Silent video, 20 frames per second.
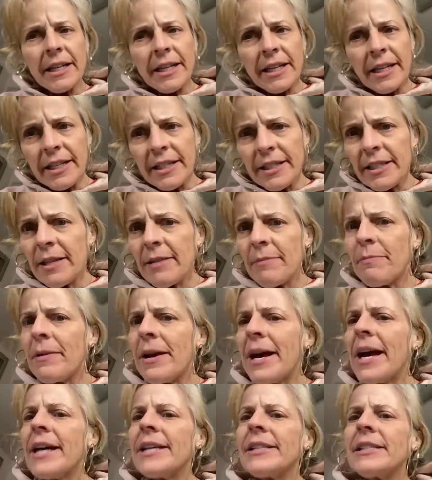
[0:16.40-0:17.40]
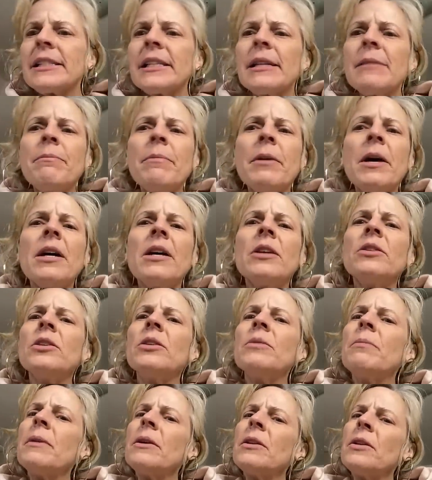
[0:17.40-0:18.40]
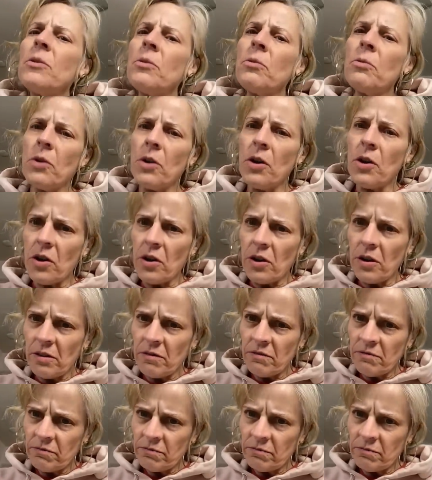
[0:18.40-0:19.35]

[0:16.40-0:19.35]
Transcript: Oh. It's a basketball hoop on the wall.